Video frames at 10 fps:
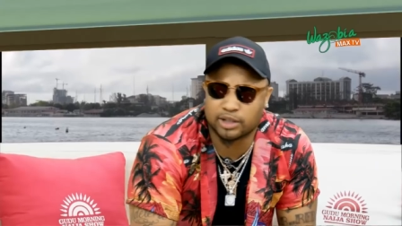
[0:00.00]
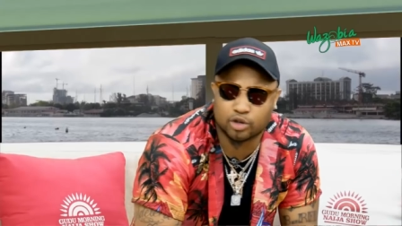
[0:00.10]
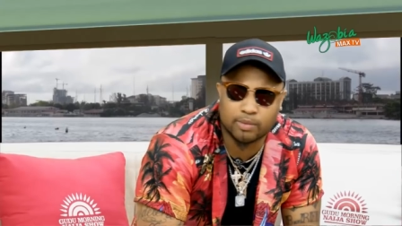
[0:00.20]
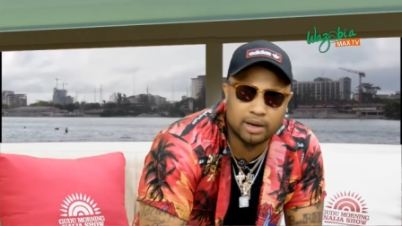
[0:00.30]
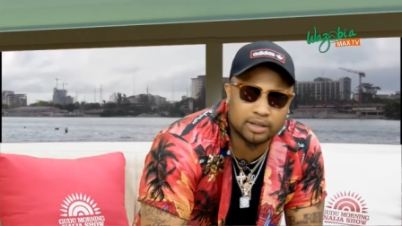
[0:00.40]
I
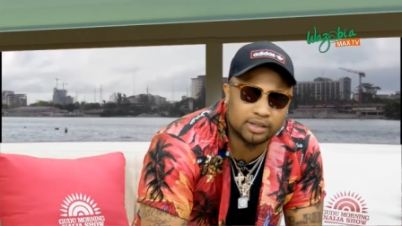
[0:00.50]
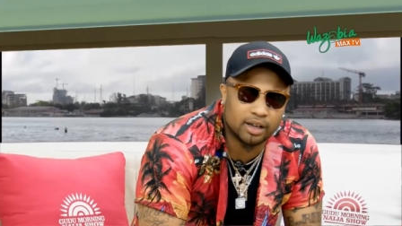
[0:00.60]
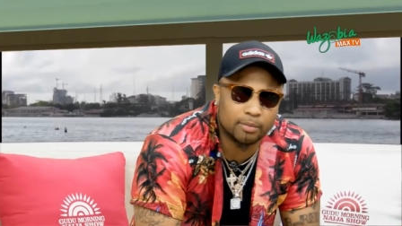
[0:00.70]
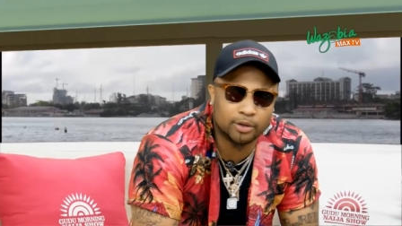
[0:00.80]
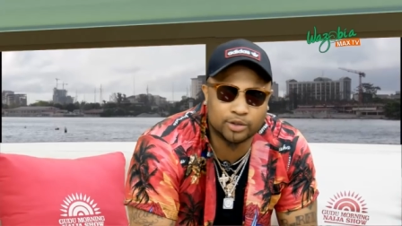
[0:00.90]
took my hand
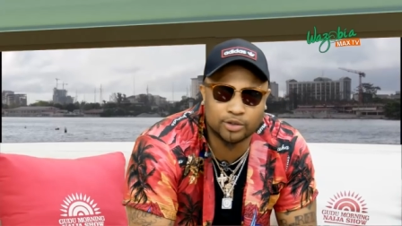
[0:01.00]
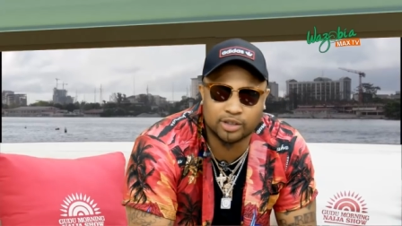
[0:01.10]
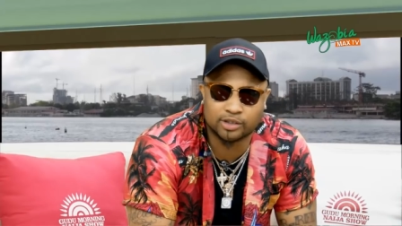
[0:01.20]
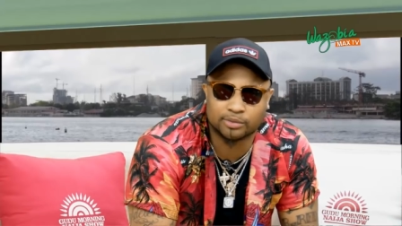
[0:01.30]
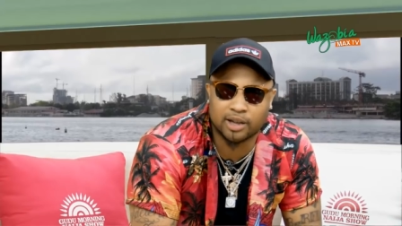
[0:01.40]
inside, but you know,
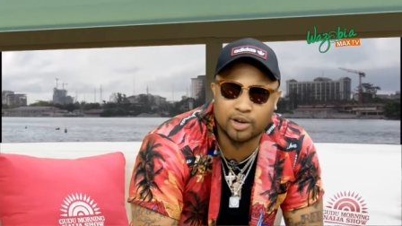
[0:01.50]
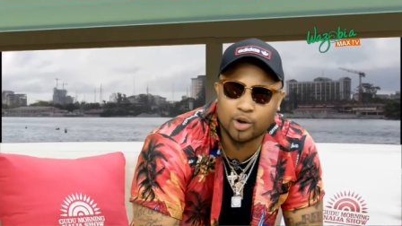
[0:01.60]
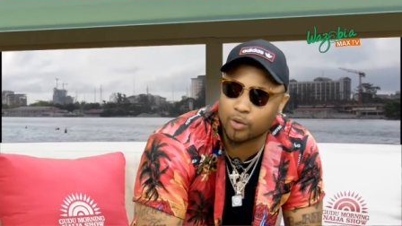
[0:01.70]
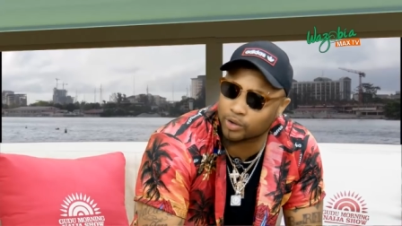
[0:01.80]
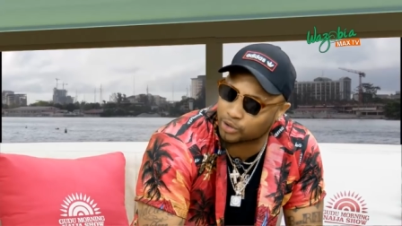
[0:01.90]
say sometimes you
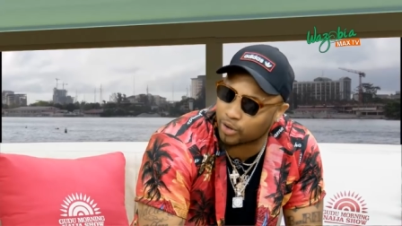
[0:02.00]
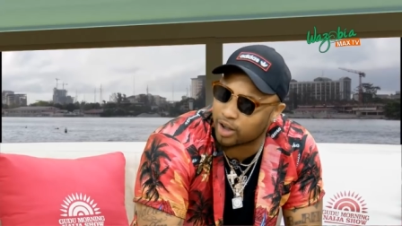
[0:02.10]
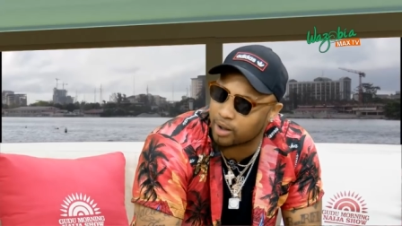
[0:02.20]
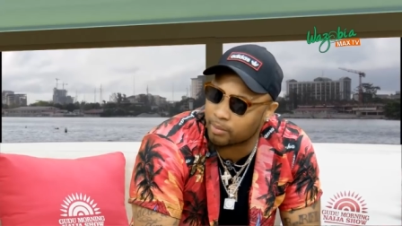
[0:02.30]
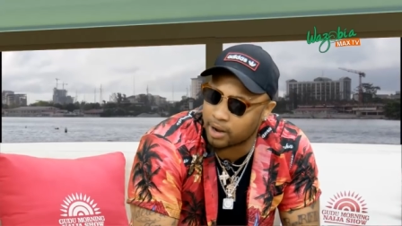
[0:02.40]
don't want to
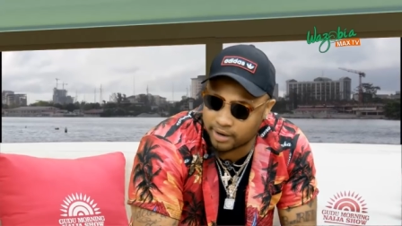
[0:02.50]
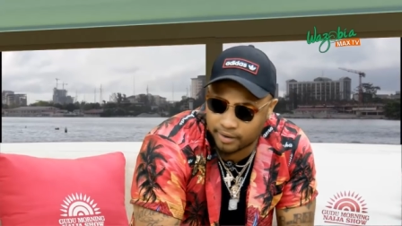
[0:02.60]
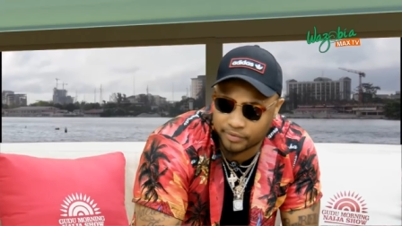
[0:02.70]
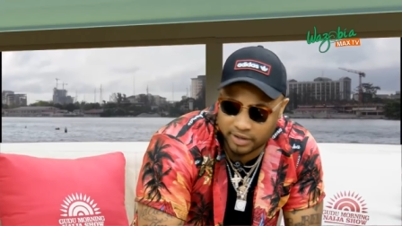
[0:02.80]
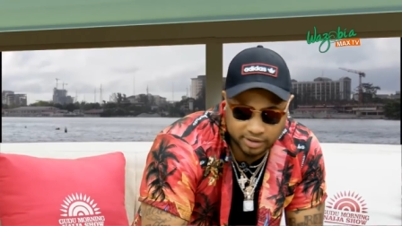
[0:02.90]
talk, but I
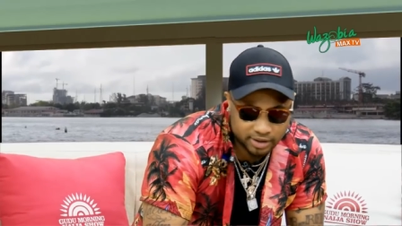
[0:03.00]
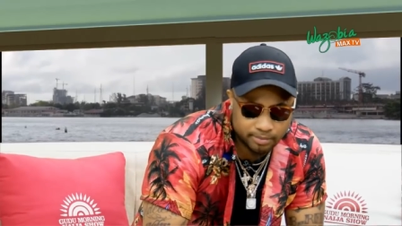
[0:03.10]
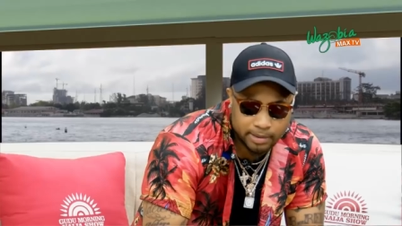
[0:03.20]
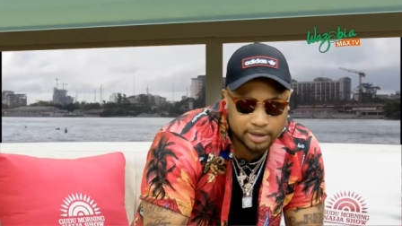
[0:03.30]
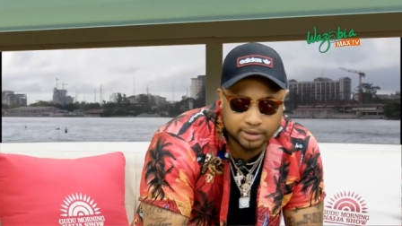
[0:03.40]
invest
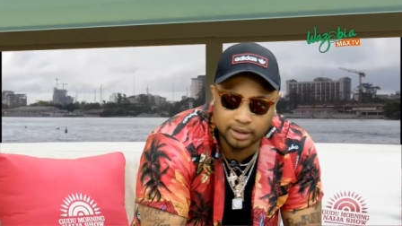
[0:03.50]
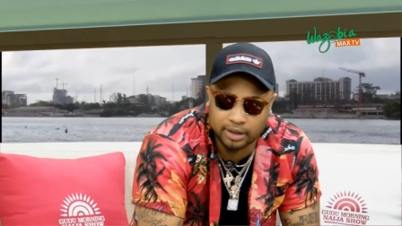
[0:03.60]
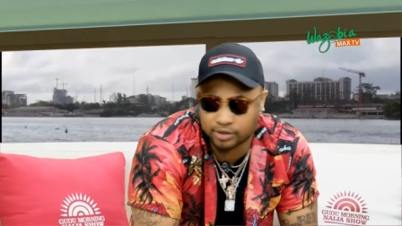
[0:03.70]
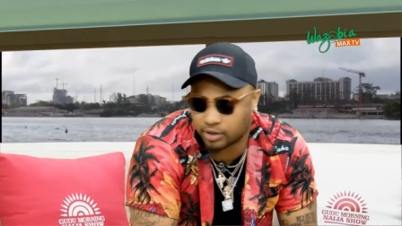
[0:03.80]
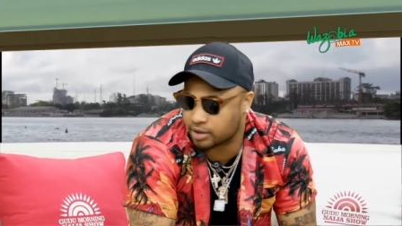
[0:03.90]
in many
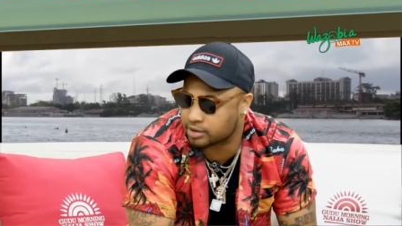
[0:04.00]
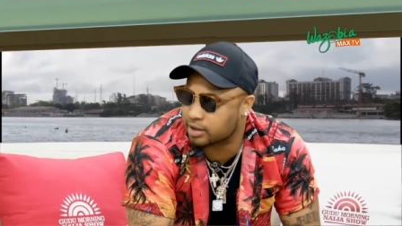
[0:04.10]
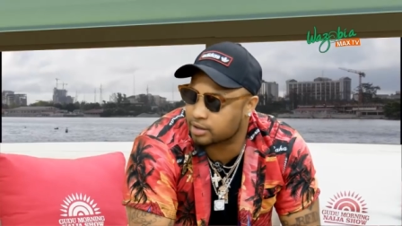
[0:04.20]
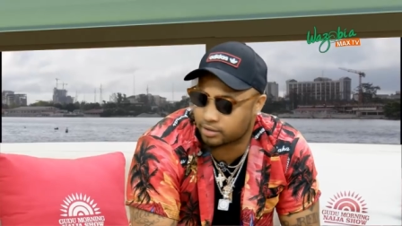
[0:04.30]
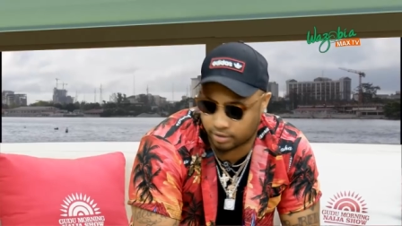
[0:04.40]
things. You understand? Okay.